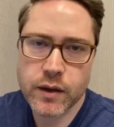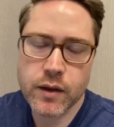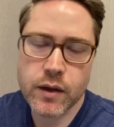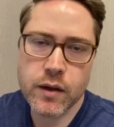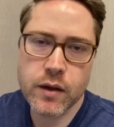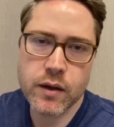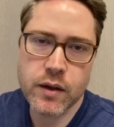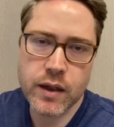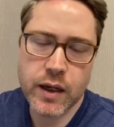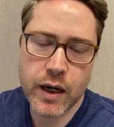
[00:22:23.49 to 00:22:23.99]

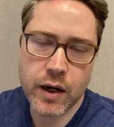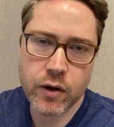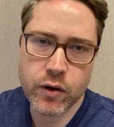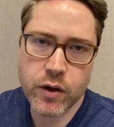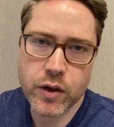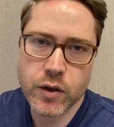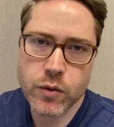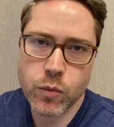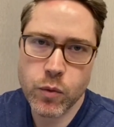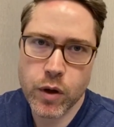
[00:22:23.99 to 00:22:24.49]
in the
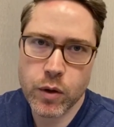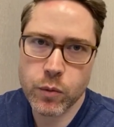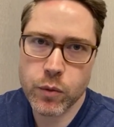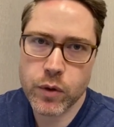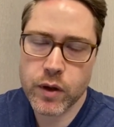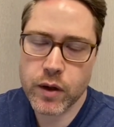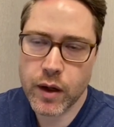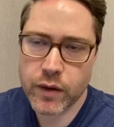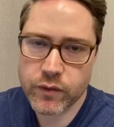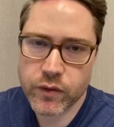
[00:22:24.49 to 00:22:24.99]
areas where
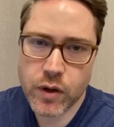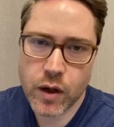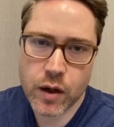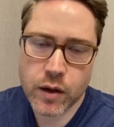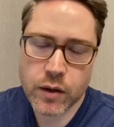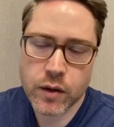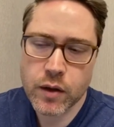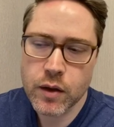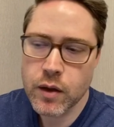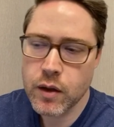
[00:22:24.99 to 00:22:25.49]
we have
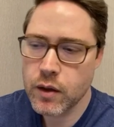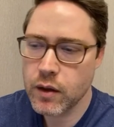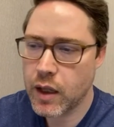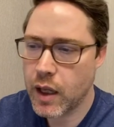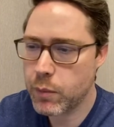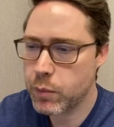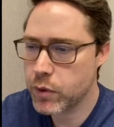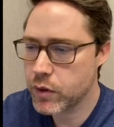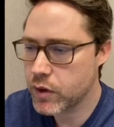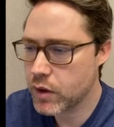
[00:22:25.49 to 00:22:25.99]
done
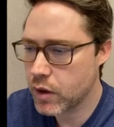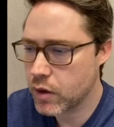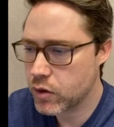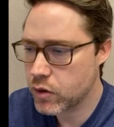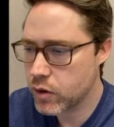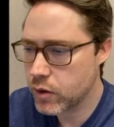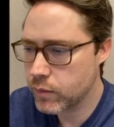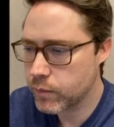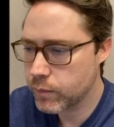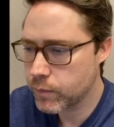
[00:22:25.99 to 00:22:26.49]
liposuction.